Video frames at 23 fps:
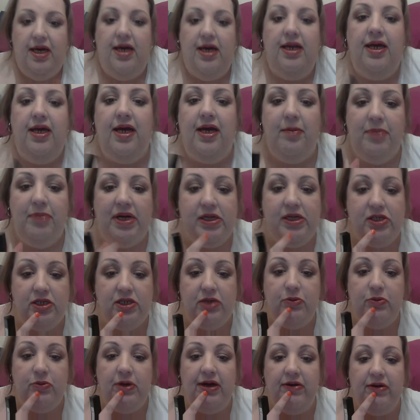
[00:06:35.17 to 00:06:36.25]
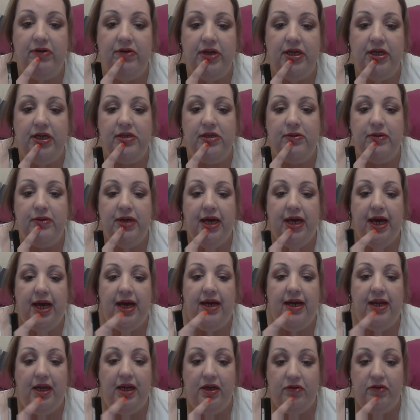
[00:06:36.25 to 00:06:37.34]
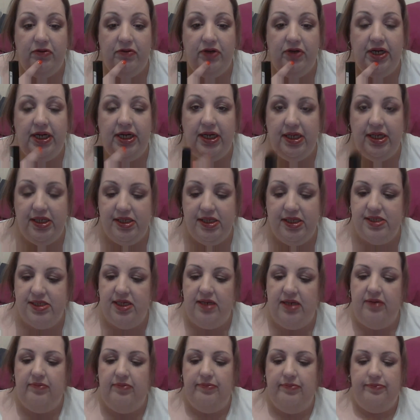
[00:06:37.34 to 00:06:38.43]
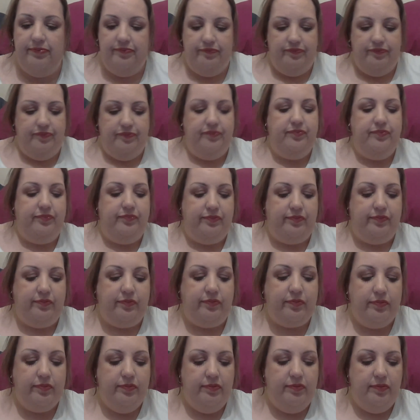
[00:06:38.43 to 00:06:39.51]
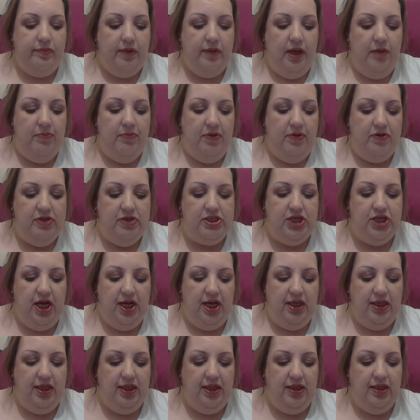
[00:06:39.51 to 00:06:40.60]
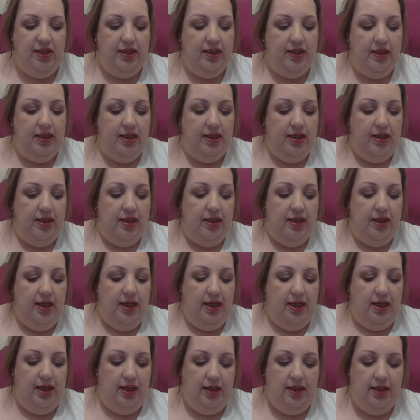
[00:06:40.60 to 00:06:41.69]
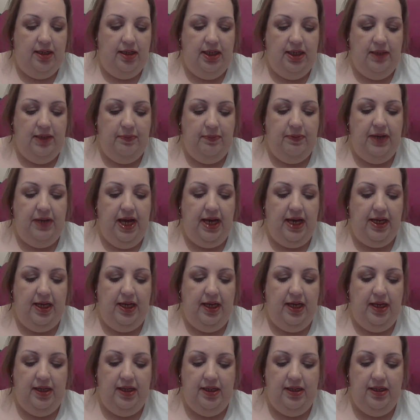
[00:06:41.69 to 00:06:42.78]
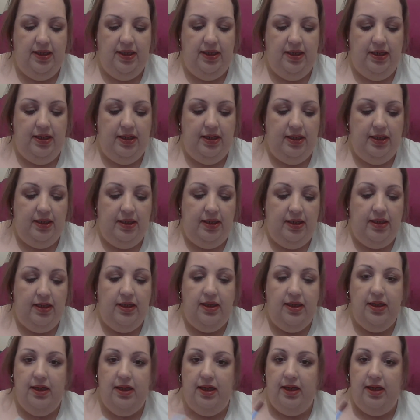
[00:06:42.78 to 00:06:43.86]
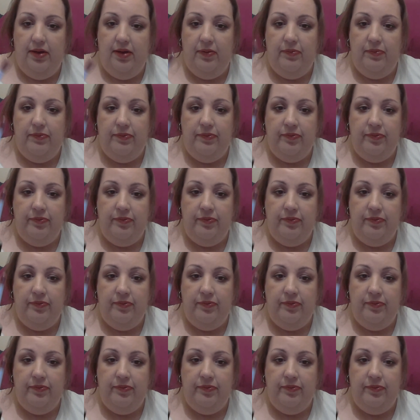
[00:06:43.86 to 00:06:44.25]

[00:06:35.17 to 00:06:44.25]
I am actually wearing it, and I love it. It's a Mirror Shine lip lacquer. And